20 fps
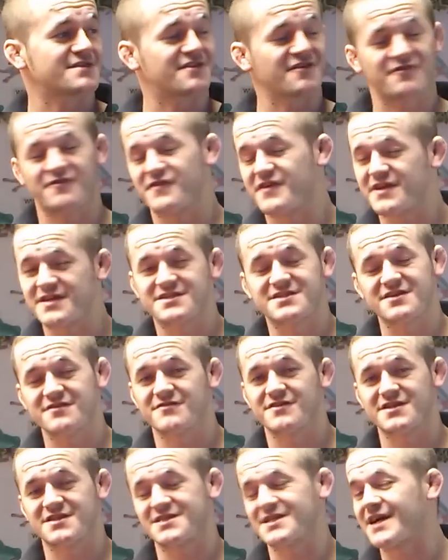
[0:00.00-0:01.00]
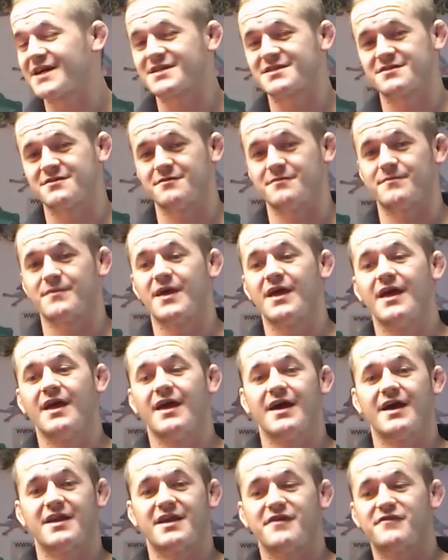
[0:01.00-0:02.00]
definitively sex them,
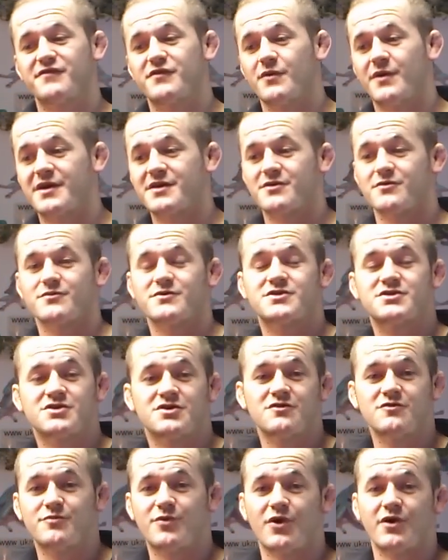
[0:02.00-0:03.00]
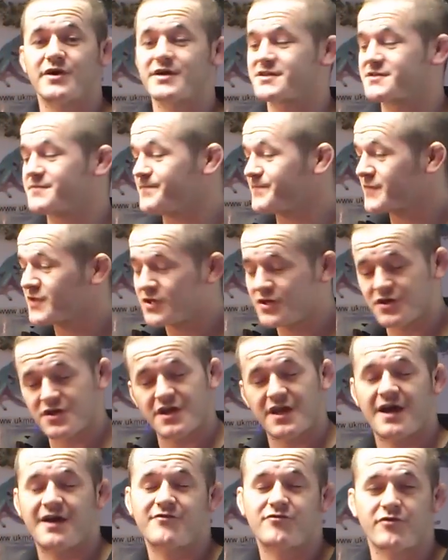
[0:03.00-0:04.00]
and if you end up with 2 boys you're
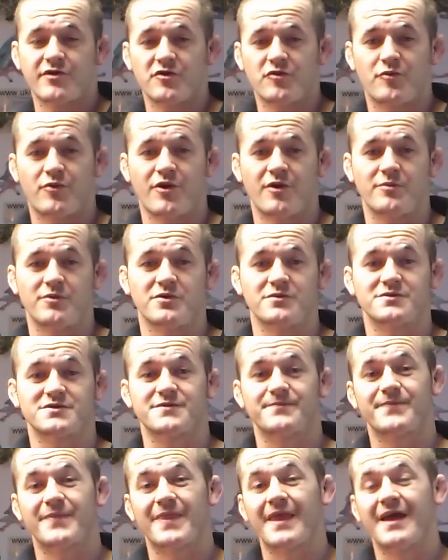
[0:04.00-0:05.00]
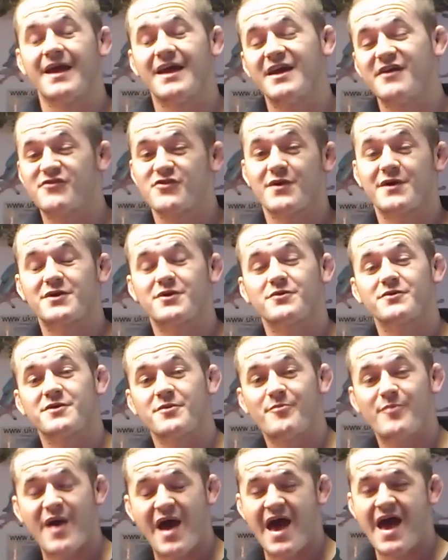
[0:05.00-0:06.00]
going to have real problems. If you end up with
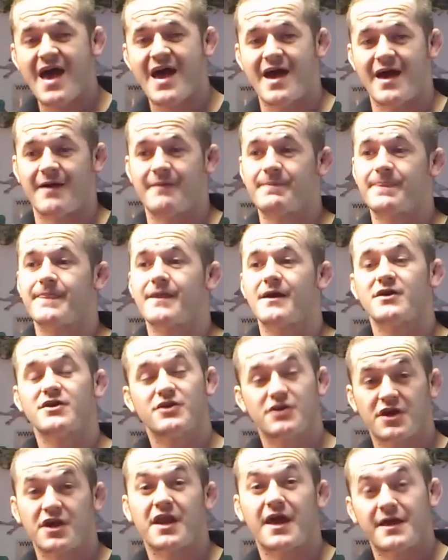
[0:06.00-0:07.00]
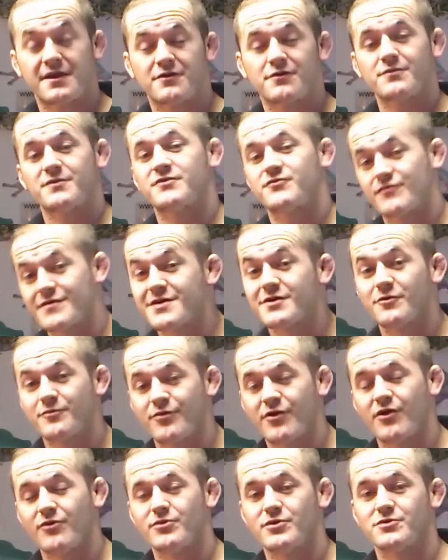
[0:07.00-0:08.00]
a pair you're going to end up with real
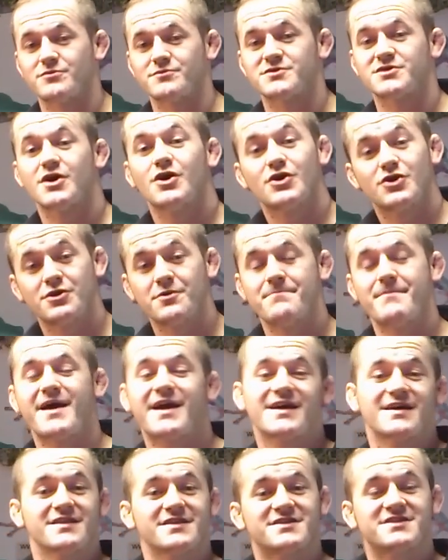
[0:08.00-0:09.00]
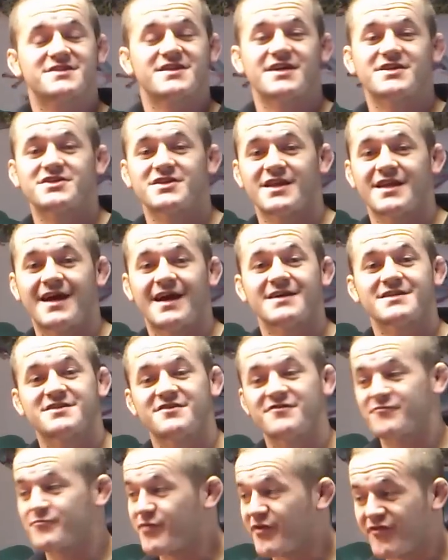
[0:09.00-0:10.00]
problems. Your male is sexually
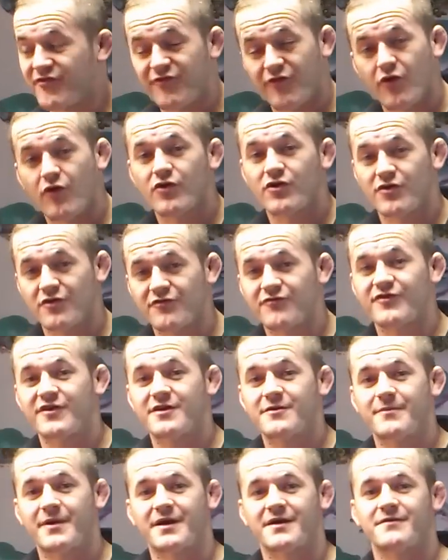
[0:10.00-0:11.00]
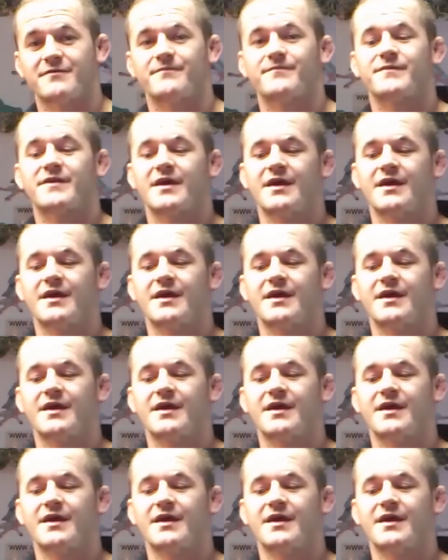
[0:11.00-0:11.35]
active before your female.